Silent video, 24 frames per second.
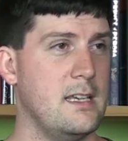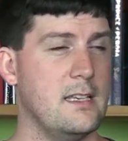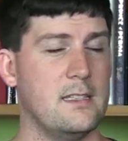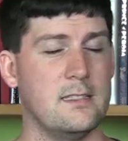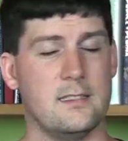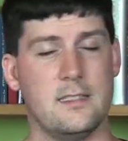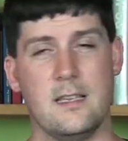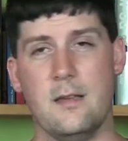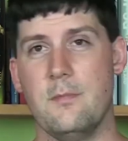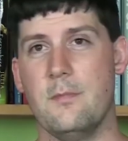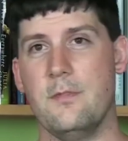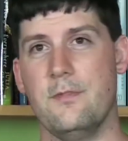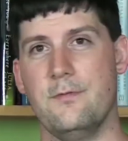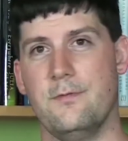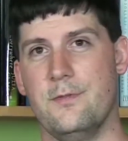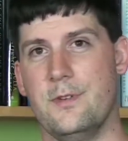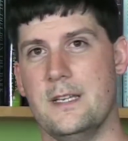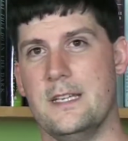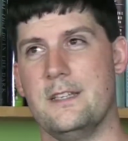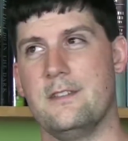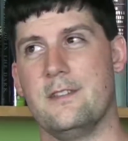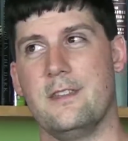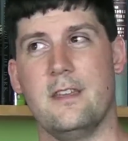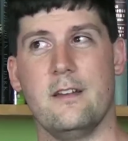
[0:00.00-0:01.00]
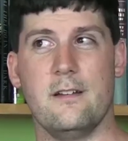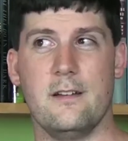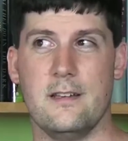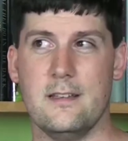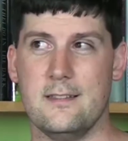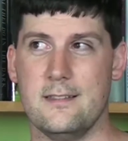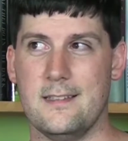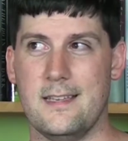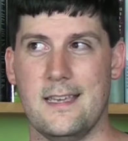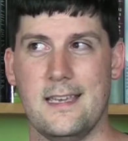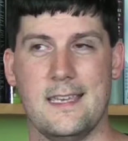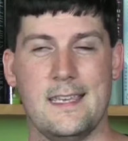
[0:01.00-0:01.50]
some of which there
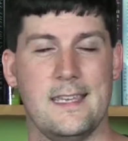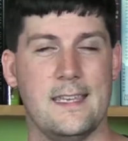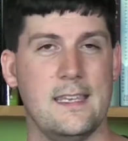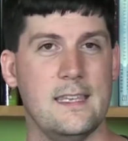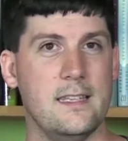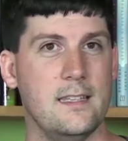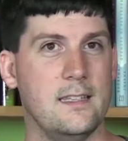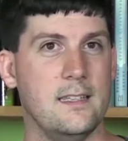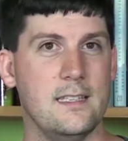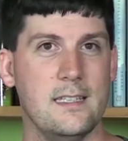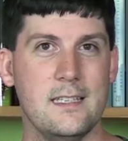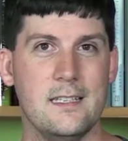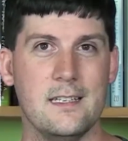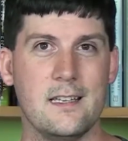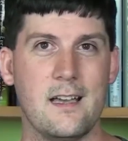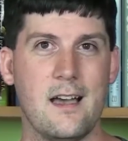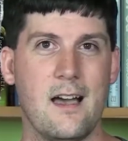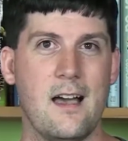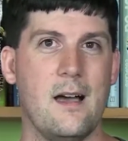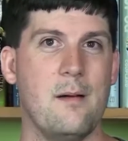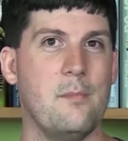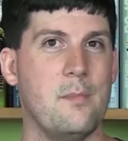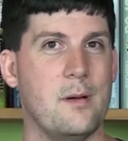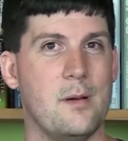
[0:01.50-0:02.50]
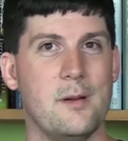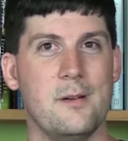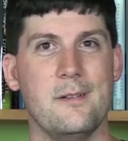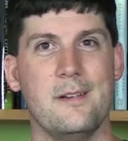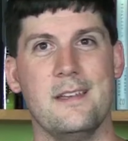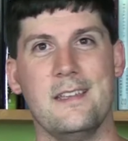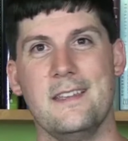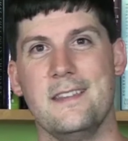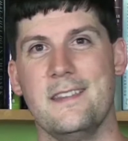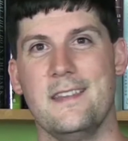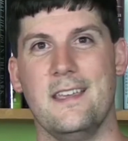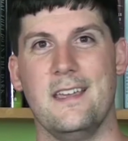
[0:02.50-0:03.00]
is a healing combo
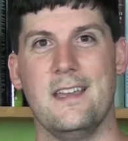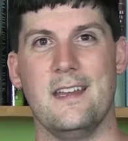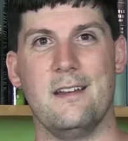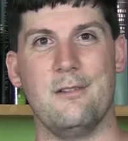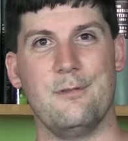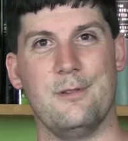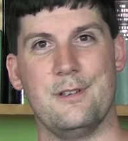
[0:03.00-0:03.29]
in there,